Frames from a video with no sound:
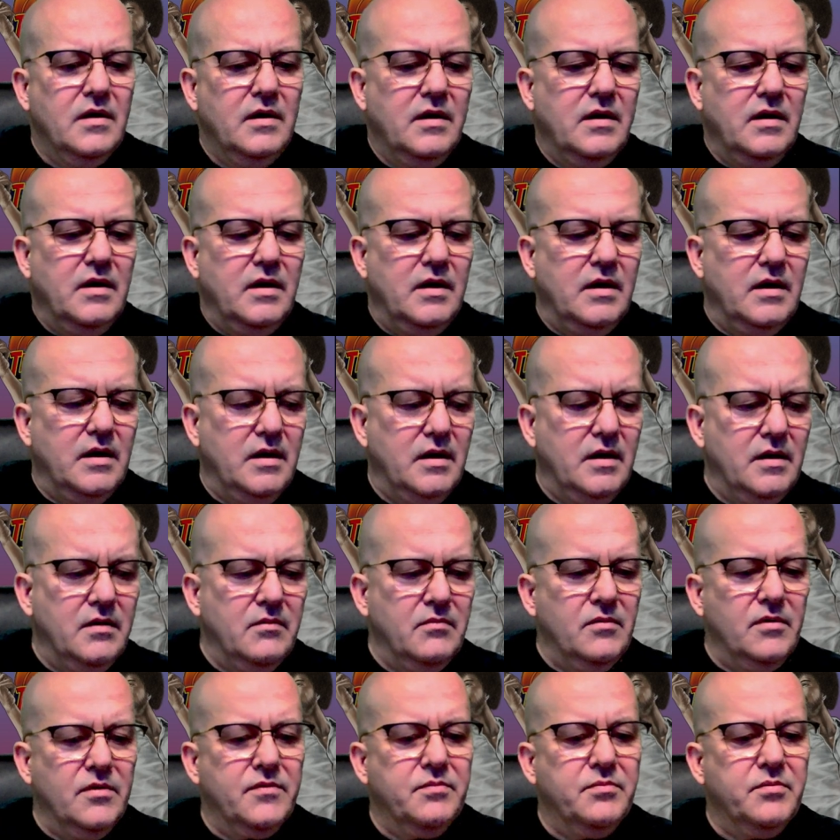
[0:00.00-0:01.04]
And
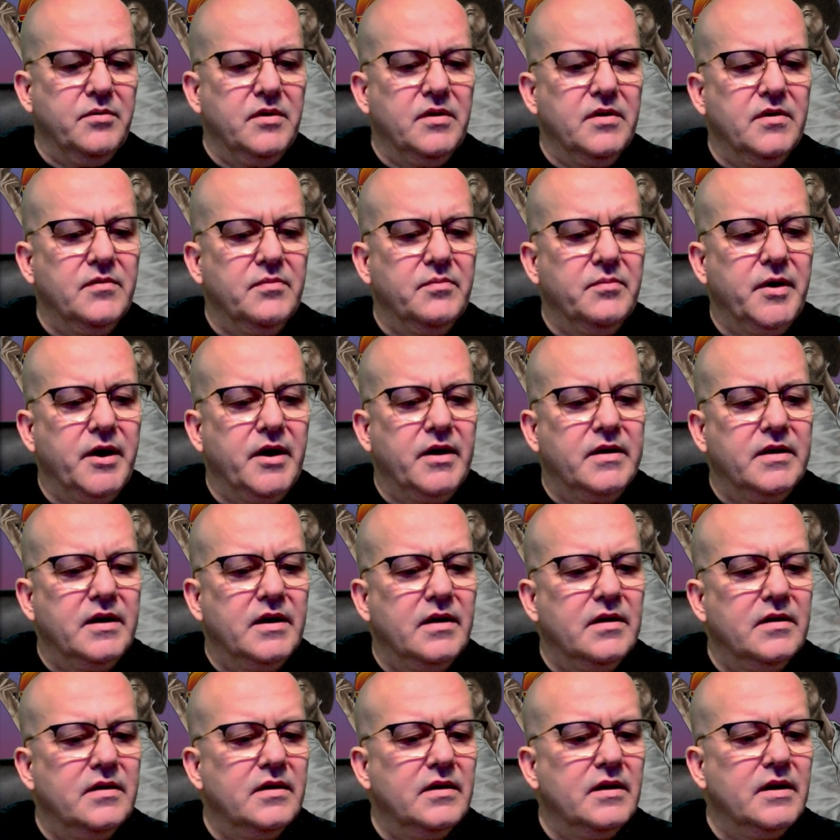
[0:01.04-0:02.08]
let's bring this back
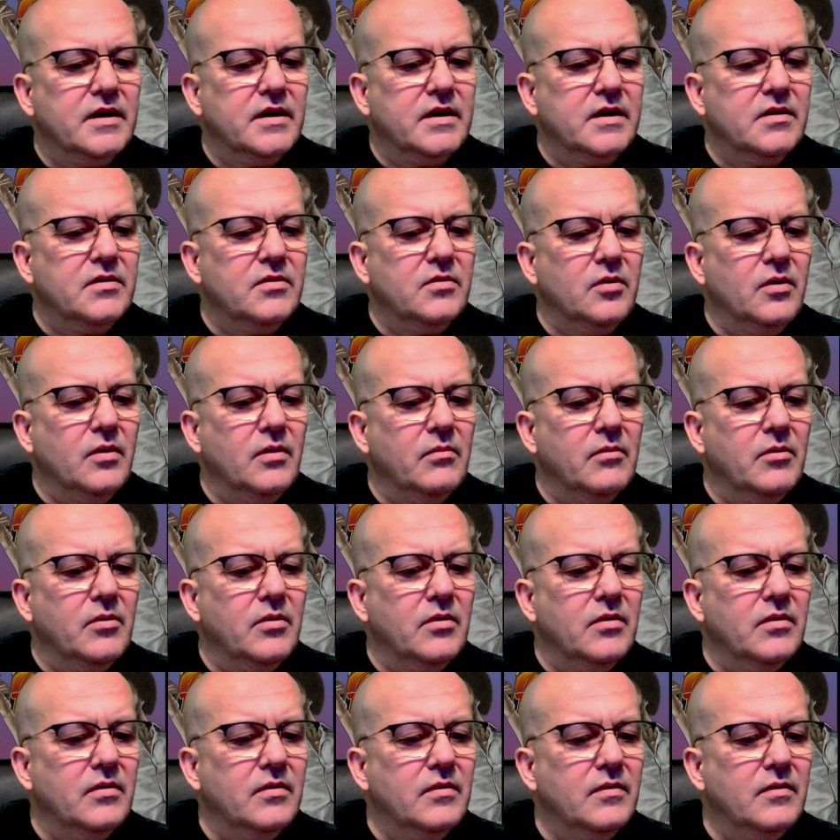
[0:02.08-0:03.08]
down to like a normal.